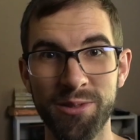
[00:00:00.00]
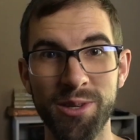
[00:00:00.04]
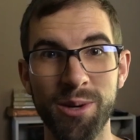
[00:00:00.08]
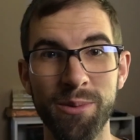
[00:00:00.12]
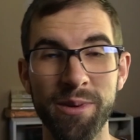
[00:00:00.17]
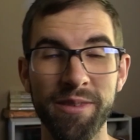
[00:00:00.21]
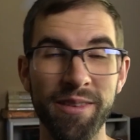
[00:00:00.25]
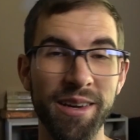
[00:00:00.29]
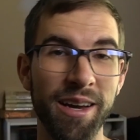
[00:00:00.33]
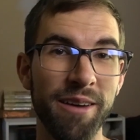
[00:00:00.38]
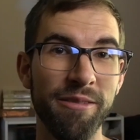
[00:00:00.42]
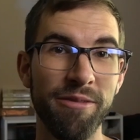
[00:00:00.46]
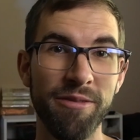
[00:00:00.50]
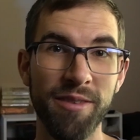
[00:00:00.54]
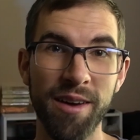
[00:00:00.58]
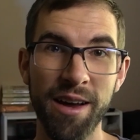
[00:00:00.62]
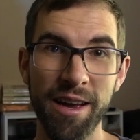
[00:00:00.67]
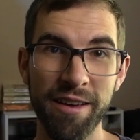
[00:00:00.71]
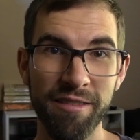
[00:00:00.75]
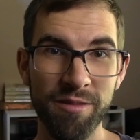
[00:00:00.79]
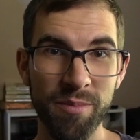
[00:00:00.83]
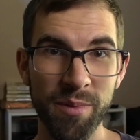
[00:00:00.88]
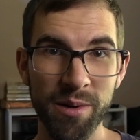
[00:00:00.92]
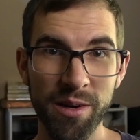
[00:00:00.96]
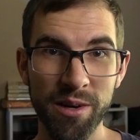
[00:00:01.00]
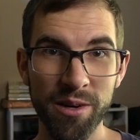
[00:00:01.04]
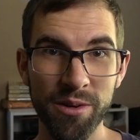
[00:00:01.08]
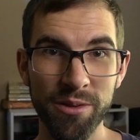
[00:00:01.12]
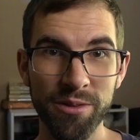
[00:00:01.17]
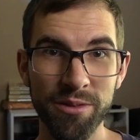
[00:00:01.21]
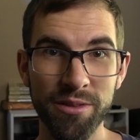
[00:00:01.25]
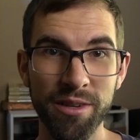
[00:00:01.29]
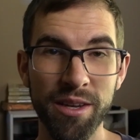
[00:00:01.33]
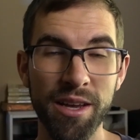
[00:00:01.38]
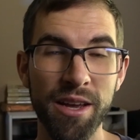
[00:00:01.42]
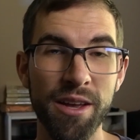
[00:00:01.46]
So we've got five
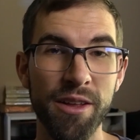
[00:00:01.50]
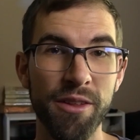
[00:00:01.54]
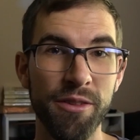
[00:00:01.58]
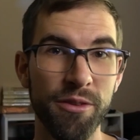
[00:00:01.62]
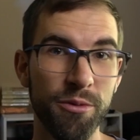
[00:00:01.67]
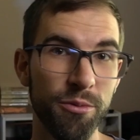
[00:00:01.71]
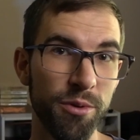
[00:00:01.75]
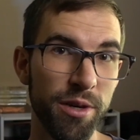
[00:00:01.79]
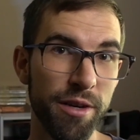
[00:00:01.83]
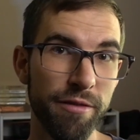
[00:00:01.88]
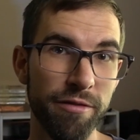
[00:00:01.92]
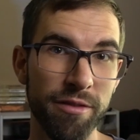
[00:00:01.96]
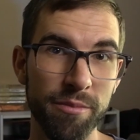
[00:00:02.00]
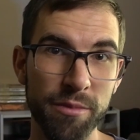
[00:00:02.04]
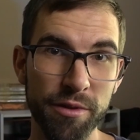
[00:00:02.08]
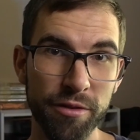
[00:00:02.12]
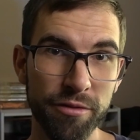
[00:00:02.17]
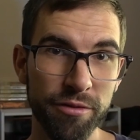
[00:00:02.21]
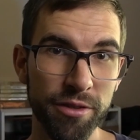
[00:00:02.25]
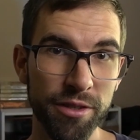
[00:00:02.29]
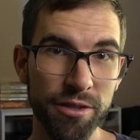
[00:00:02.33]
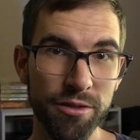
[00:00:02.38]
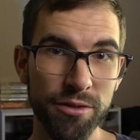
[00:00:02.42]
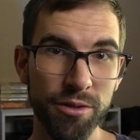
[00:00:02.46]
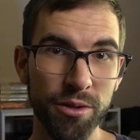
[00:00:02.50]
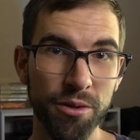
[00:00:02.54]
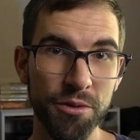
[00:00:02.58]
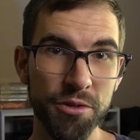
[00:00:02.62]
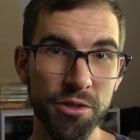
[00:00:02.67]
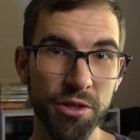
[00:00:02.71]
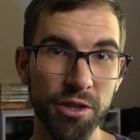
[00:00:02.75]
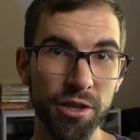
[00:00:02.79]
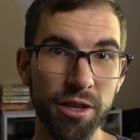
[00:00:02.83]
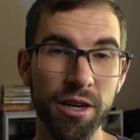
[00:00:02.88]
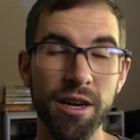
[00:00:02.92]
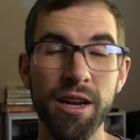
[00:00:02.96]
bows, three from the Foot
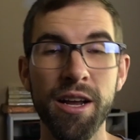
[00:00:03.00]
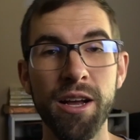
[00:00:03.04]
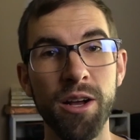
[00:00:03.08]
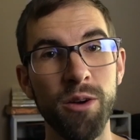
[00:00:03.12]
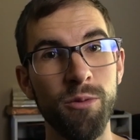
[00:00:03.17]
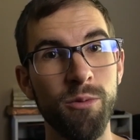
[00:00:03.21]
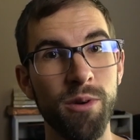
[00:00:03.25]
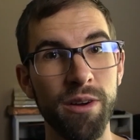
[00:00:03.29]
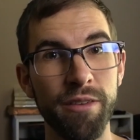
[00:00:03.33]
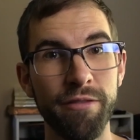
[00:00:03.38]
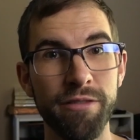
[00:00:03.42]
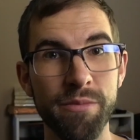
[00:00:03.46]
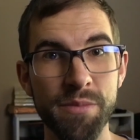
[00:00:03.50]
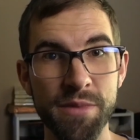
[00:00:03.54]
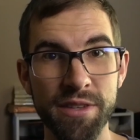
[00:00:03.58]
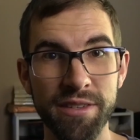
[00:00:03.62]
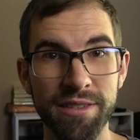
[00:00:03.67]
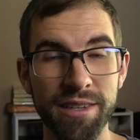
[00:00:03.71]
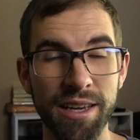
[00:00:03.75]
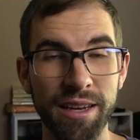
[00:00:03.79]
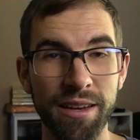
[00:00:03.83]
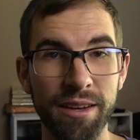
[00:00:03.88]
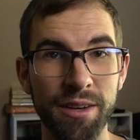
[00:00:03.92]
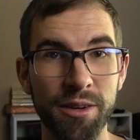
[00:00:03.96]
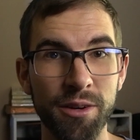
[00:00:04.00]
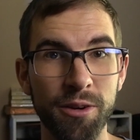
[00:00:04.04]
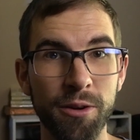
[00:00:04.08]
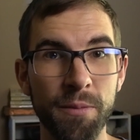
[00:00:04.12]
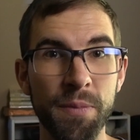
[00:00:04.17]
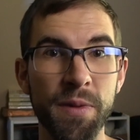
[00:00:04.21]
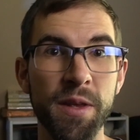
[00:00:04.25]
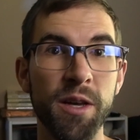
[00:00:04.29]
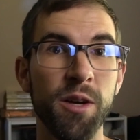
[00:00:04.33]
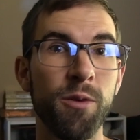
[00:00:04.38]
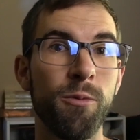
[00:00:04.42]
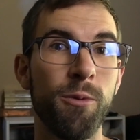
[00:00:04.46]
Soldier, one from the
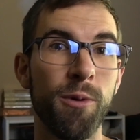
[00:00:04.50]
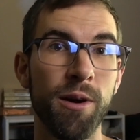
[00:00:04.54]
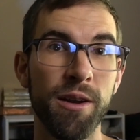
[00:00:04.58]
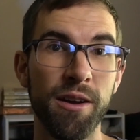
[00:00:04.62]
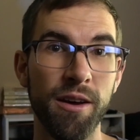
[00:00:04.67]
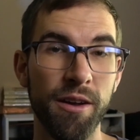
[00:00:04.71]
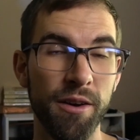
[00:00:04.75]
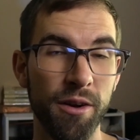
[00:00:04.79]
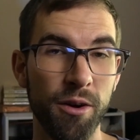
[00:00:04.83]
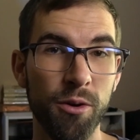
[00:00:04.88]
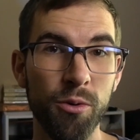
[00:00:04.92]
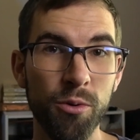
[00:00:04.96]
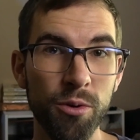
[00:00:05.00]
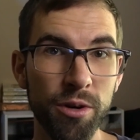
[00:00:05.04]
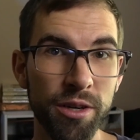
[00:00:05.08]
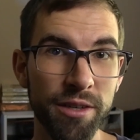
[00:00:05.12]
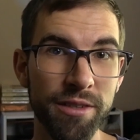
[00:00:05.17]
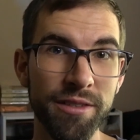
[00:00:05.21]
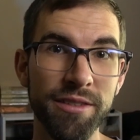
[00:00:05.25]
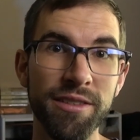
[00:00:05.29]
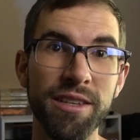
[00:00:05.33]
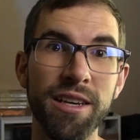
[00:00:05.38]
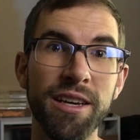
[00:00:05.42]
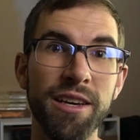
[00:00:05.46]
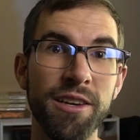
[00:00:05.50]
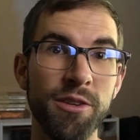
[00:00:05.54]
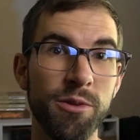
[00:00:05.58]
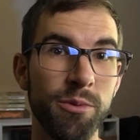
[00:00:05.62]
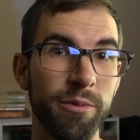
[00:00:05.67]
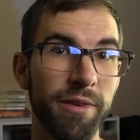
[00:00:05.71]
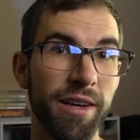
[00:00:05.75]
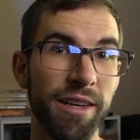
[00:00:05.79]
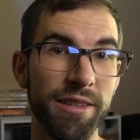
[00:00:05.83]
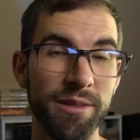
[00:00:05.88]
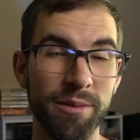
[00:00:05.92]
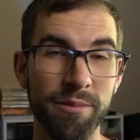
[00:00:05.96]
Sentinel, one on a horse. So
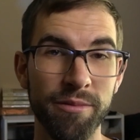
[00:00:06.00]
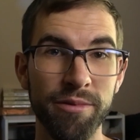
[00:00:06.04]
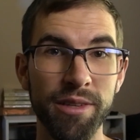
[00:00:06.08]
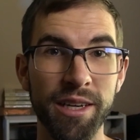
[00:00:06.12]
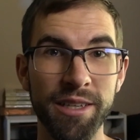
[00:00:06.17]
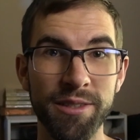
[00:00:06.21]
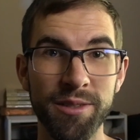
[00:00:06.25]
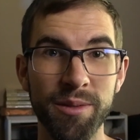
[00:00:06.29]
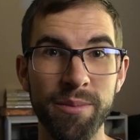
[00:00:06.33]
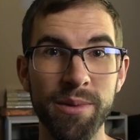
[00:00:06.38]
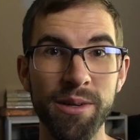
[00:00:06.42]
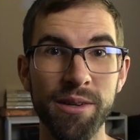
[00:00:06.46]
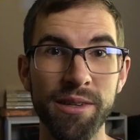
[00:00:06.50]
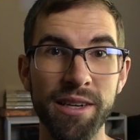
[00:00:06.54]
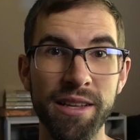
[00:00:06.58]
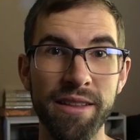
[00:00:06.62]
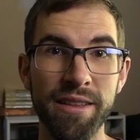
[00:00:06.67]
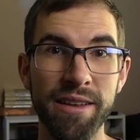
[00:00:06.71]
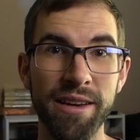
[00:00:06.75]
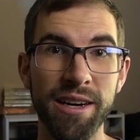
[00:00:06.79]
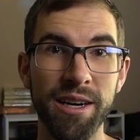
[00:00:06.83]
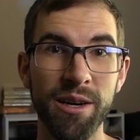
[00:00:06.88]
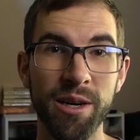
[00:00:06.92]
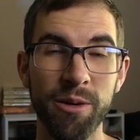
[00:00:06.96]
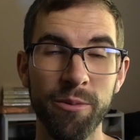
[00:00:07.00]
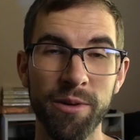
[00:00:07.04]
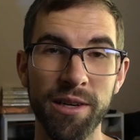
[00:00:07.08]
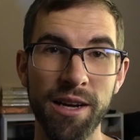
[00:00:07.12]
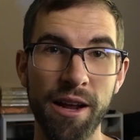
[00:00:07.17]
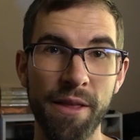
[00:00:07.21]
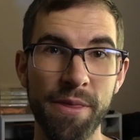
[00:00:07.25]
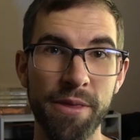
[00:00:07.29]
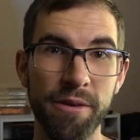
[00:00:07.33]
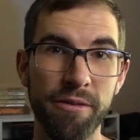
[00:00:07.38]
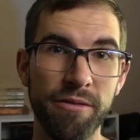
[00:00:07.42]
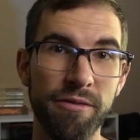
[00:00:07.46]
we've got some flexibility there and we
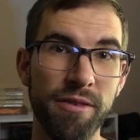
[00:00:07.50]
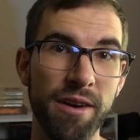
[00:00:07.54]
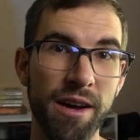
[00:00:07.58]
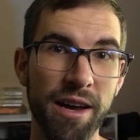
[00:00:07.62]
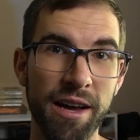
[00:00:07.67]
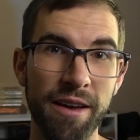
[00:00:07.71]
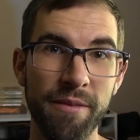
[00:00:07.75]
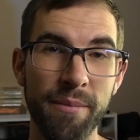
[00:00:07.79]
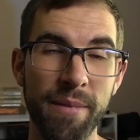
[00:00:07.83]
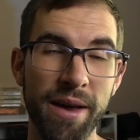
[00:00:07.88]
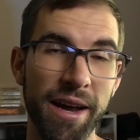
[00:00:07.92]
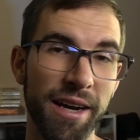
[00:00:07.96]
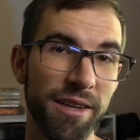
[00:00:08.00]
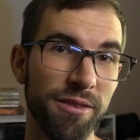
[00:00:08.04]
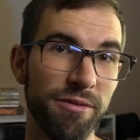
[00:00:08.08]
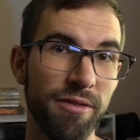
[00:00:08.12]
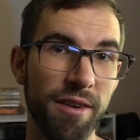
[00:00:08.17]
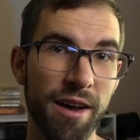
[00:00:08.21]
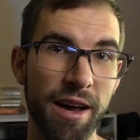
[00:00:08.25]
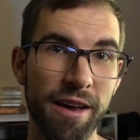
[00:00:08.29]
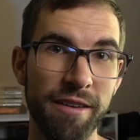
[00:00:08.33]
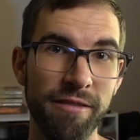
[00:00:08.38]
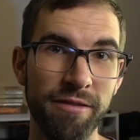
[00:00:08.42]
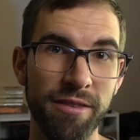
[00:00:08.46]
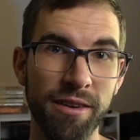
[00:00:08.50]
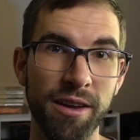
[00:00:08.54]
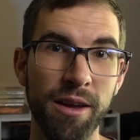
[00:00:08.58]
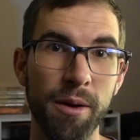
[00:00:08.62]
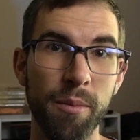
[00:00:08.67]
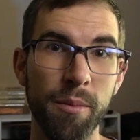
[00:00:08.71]
got the five, max five